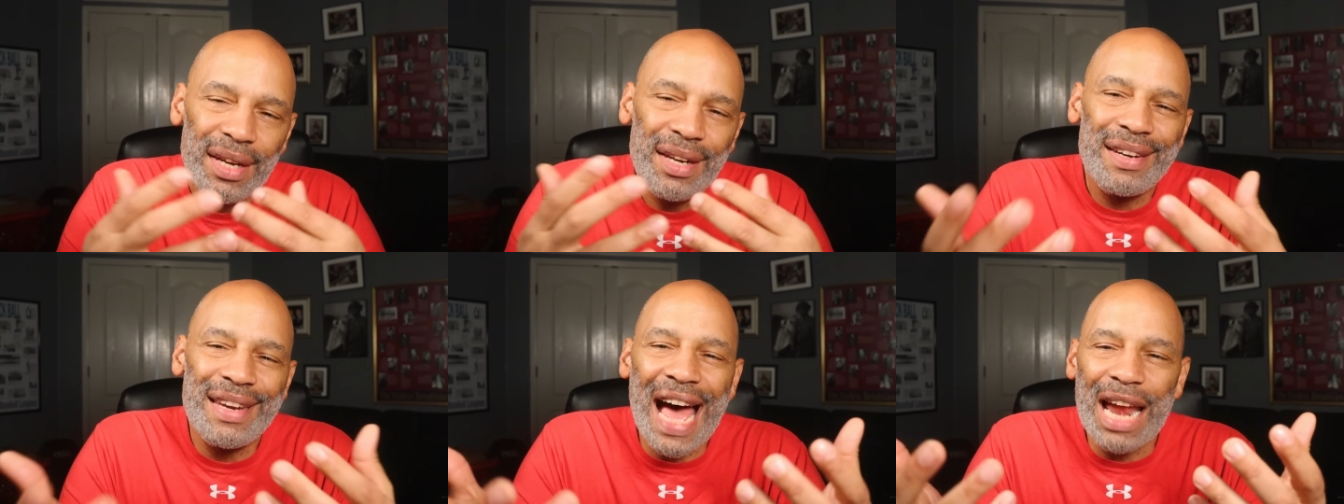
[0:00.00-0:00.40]

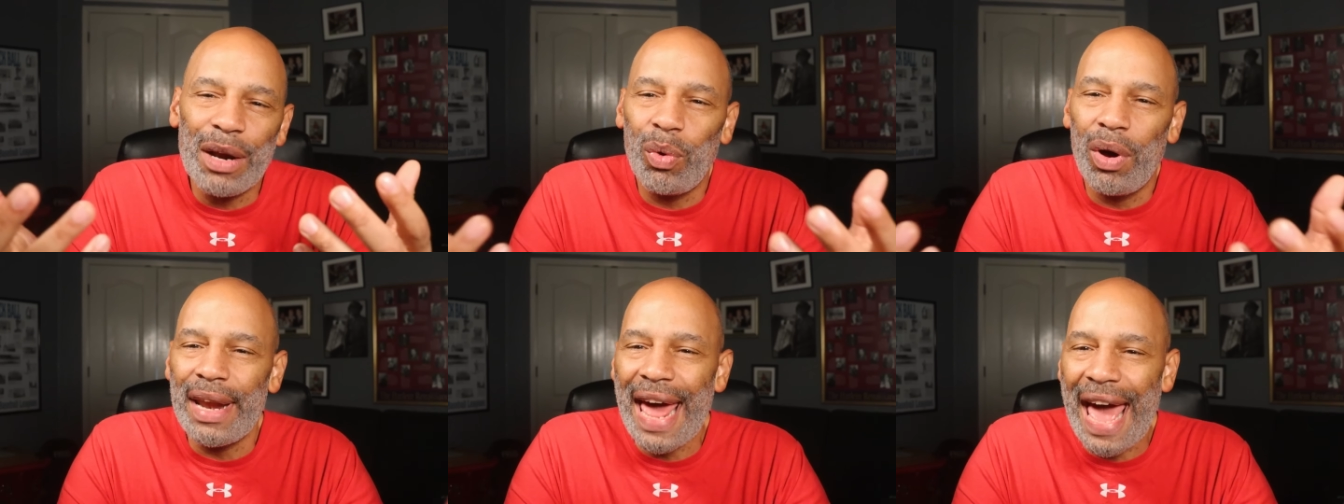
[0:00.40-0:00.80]

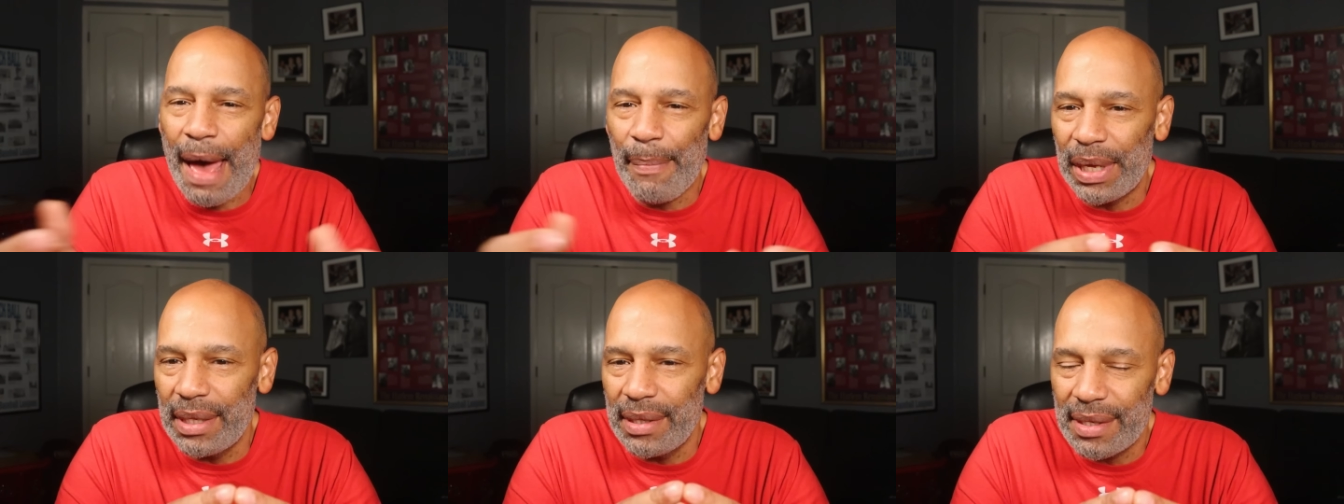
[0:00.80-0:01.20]
not what
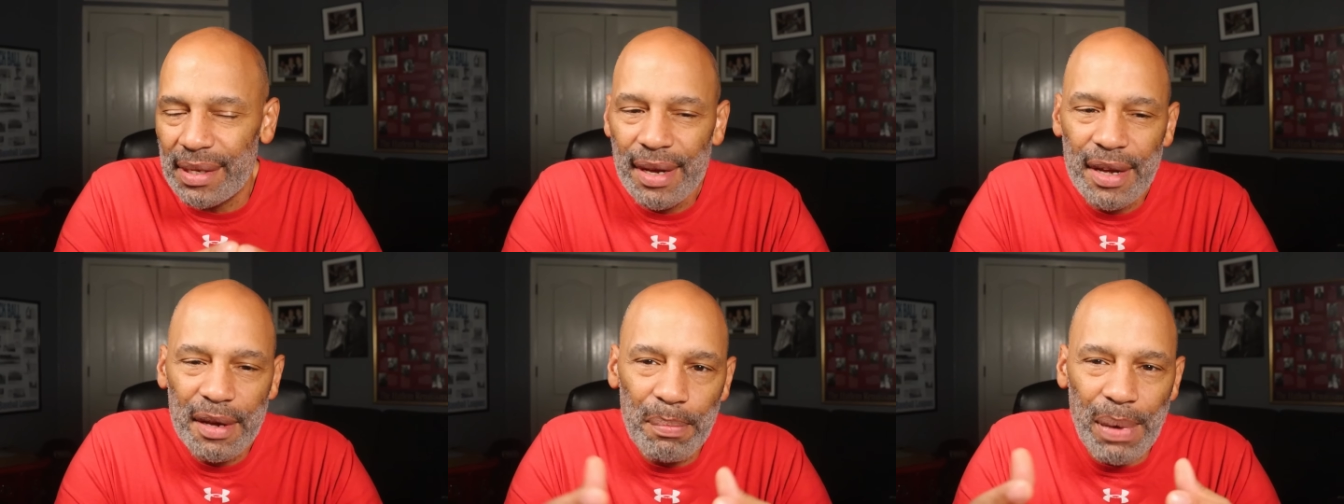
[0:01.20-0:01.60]

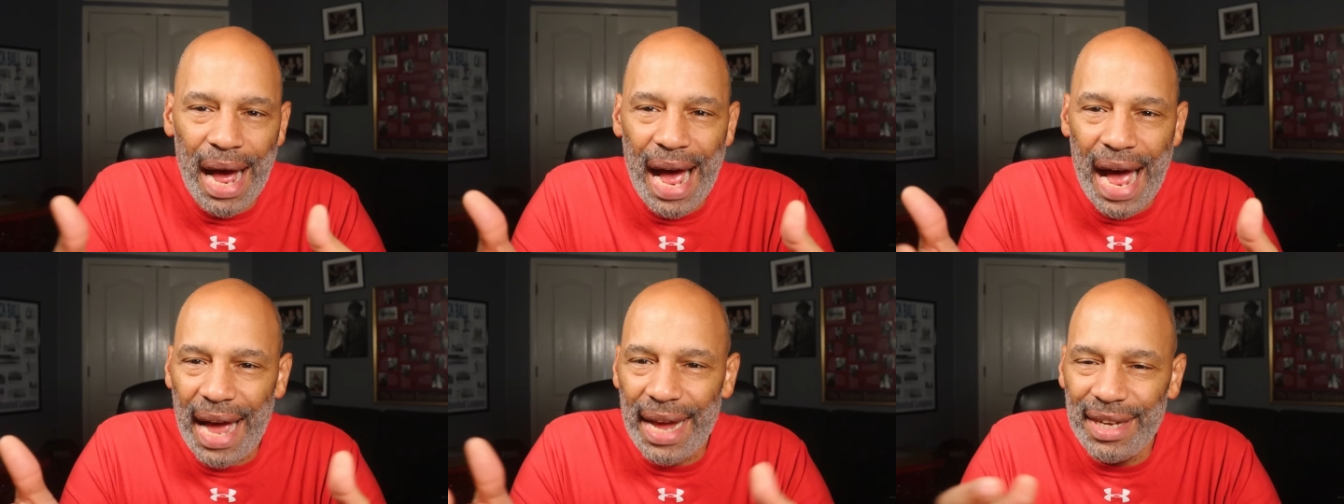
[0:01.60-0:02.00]
happens
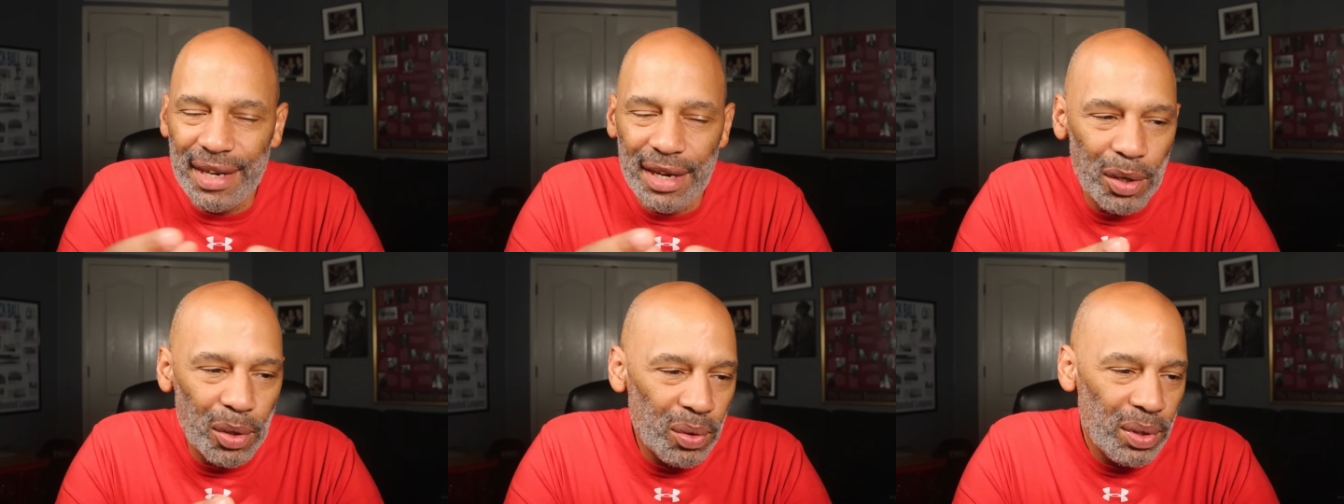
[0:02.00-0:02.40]
behind, you
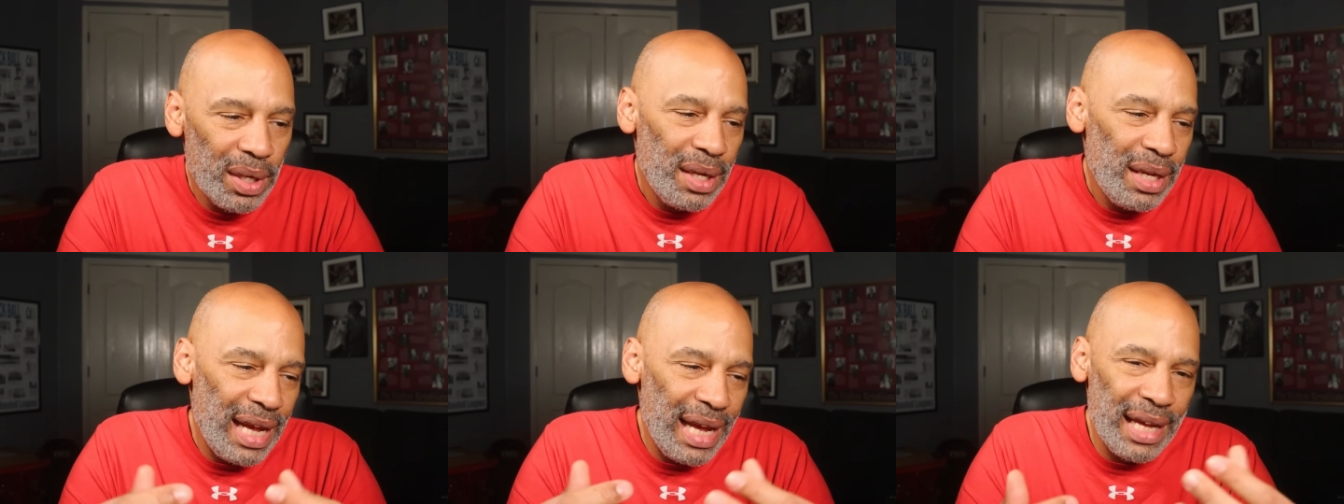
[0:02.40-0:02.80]
know,
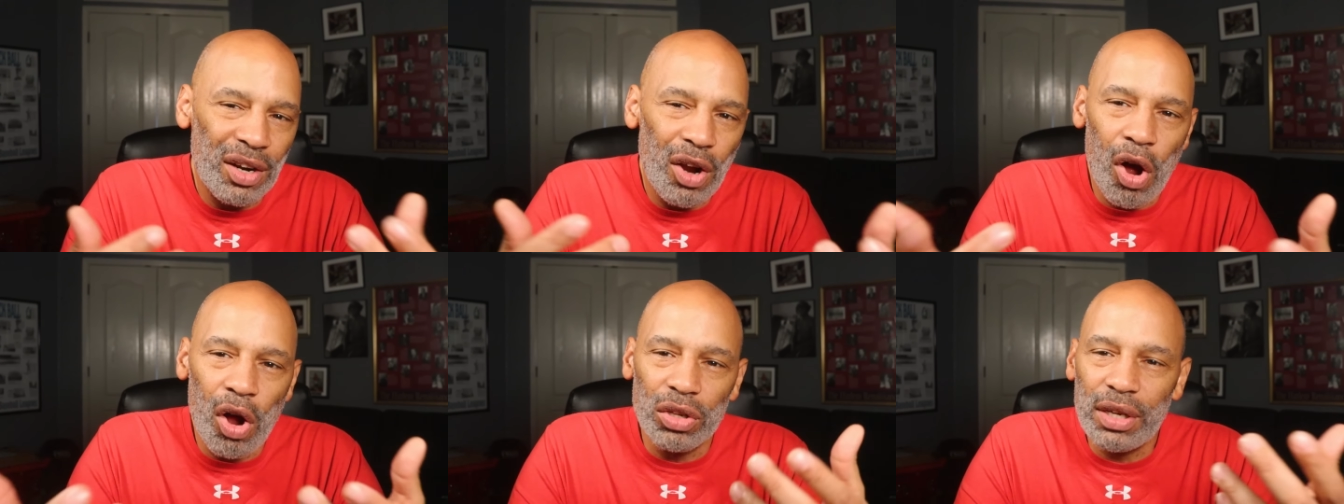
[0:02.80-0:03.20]

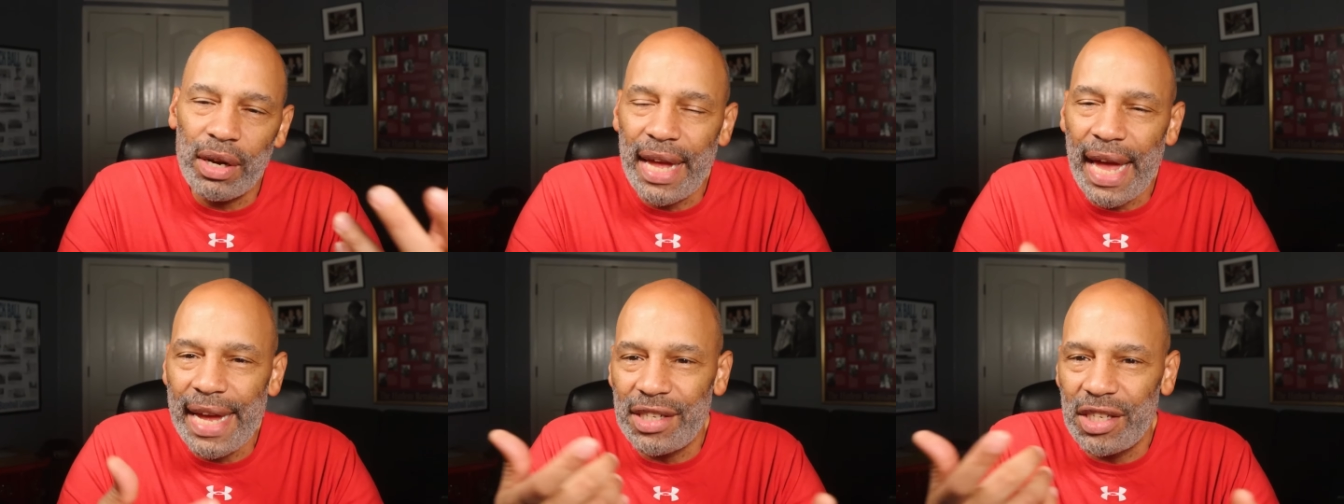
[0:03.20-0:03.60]
in
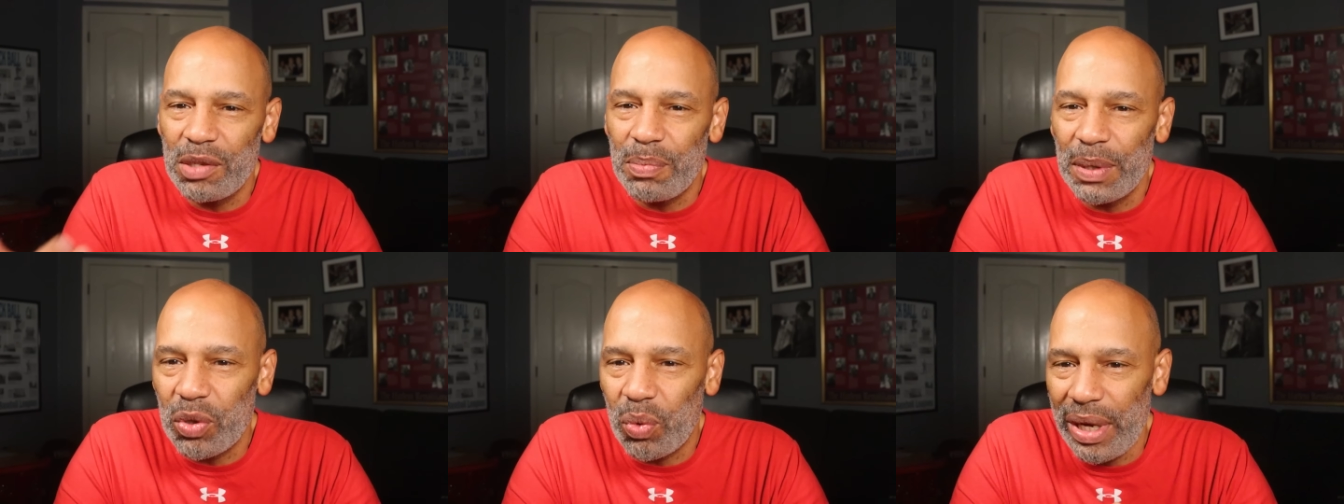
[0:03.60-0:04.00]

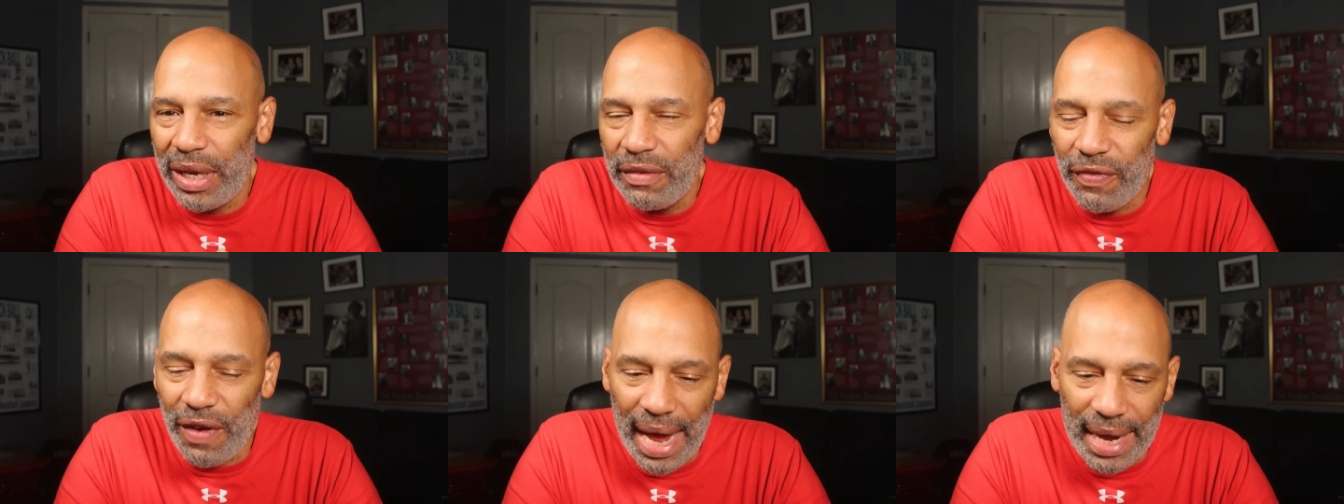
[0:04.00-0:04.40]
altercations
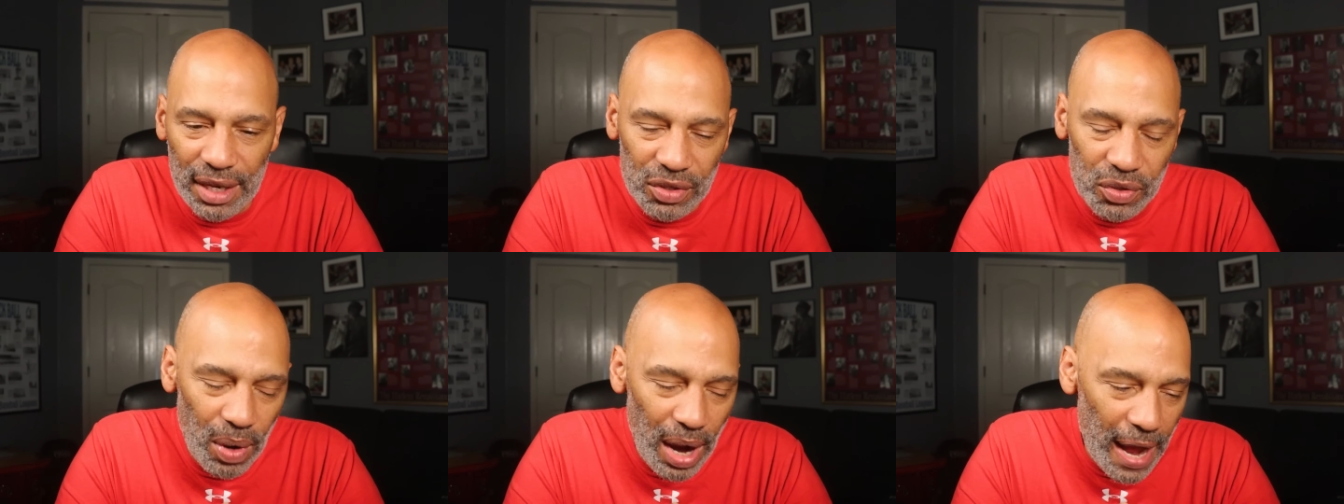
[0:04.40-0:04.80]
between
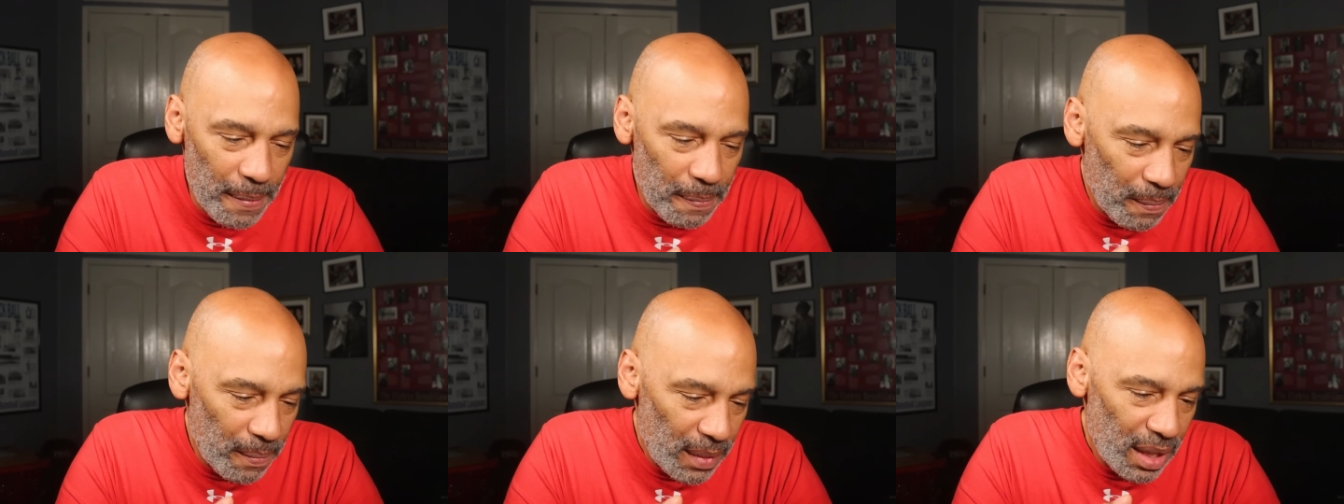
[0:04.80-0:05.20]
fighters, right?